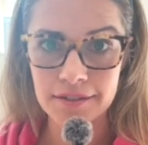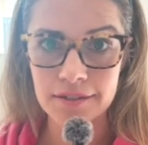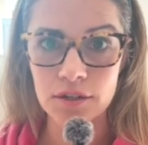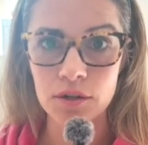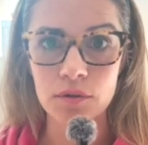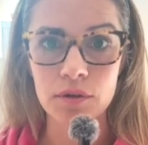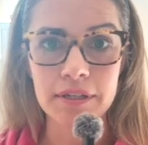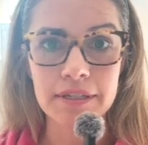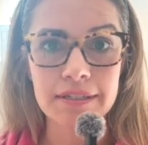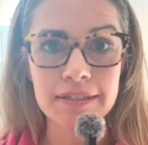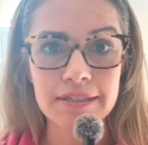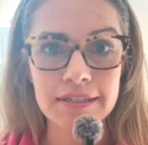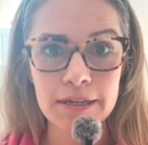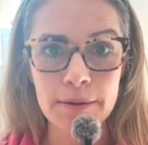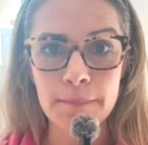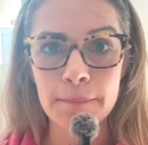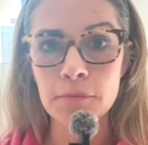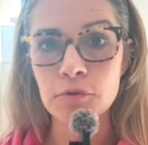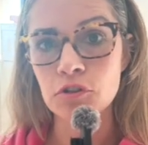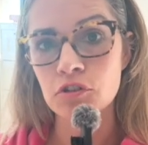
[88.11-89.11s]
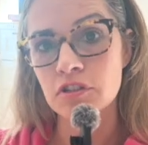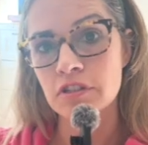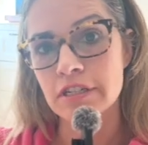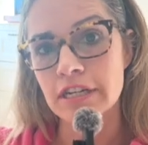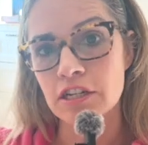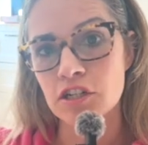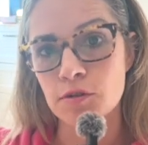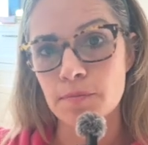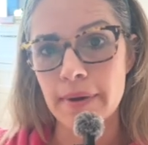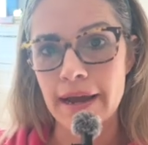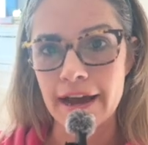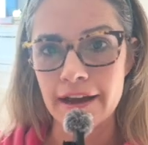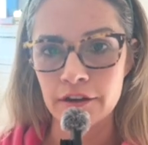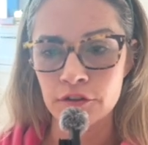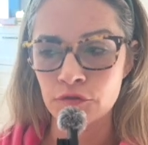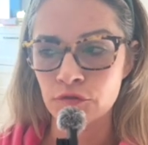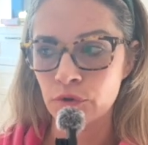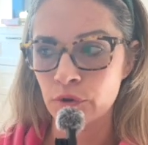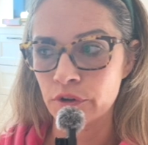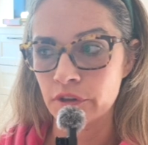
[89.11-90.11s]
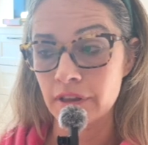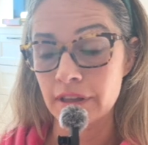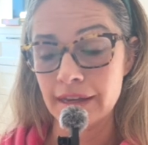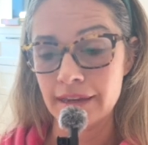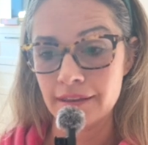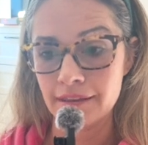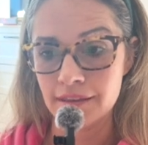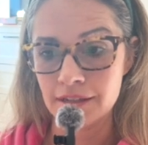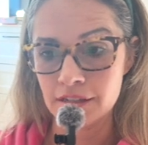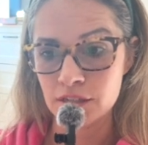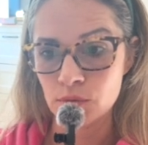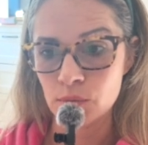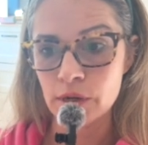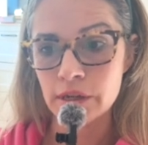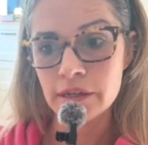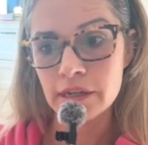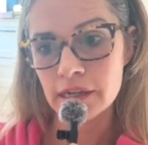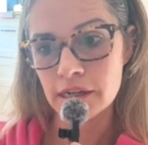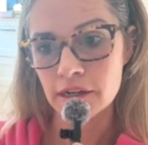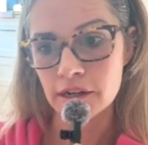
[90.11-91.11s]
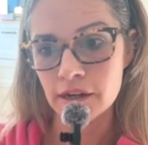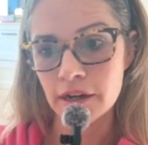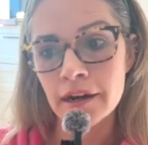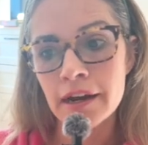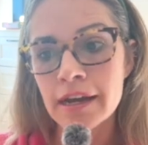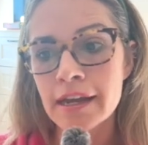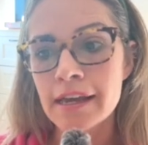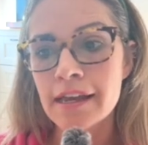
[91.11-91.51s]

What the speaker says: So a simple stitch back and forth like this one here.